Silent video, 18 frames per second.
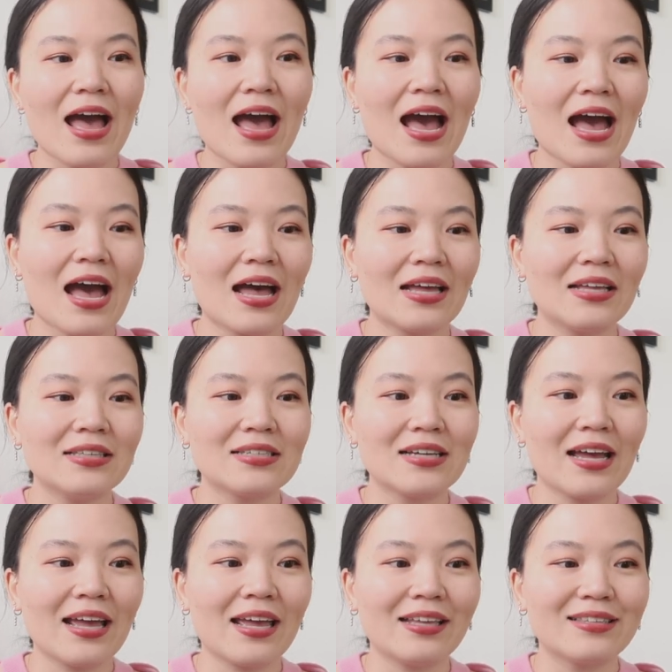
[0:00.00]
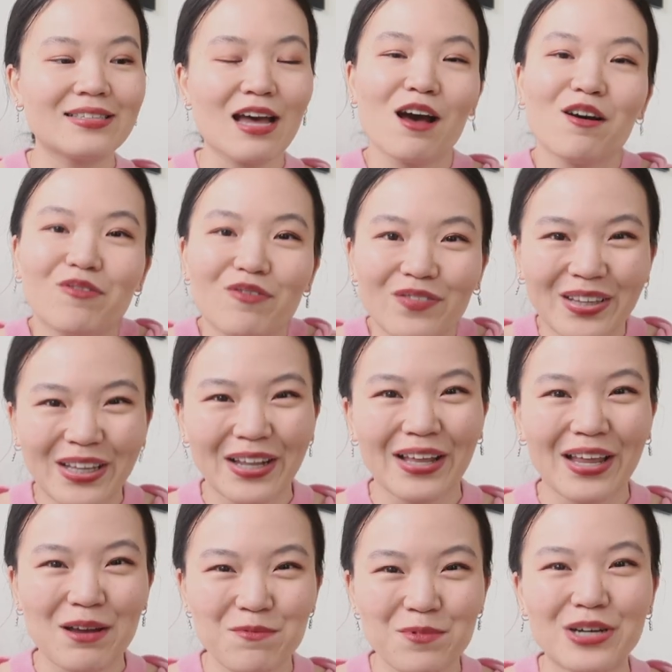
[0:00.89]
and it
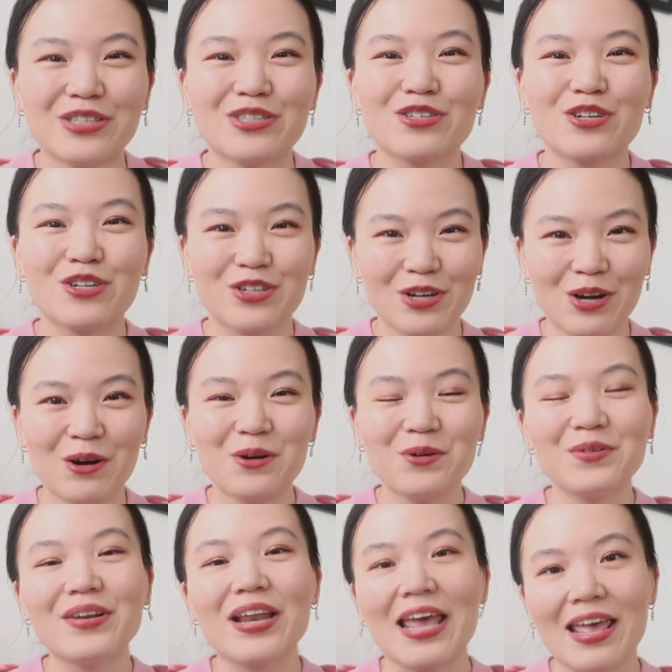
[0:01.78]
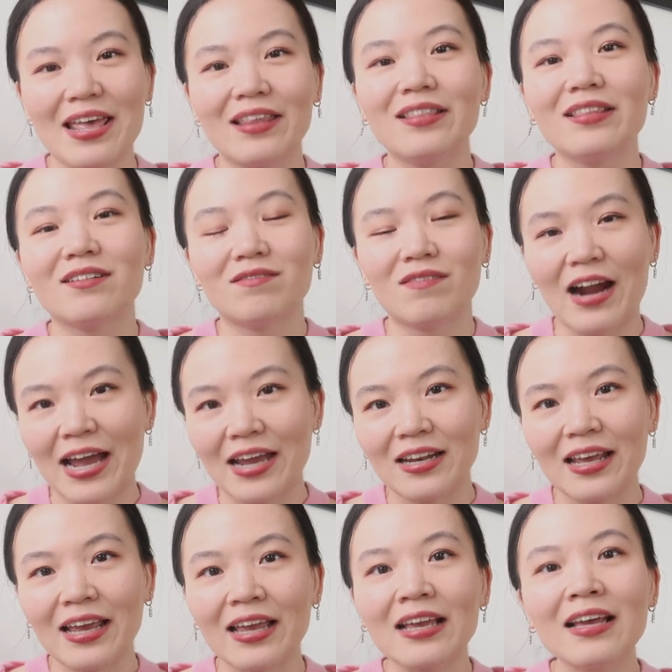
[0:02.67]
definitely was shown in the
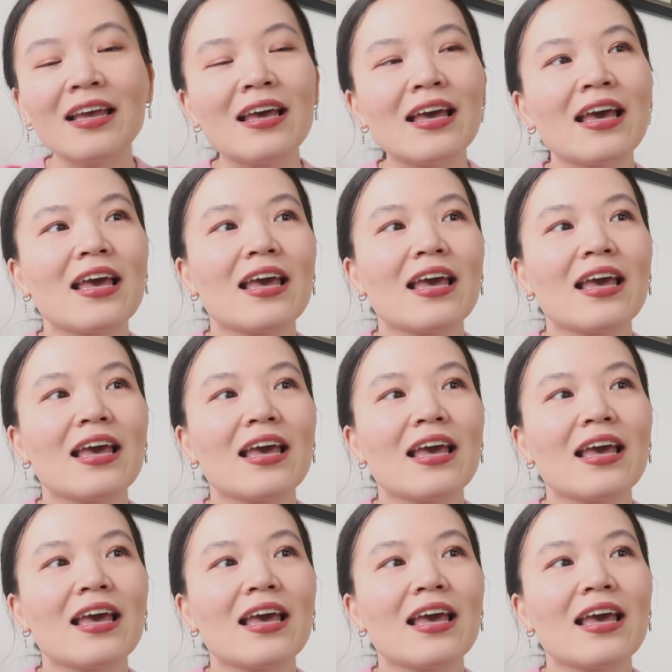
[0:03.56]
writing.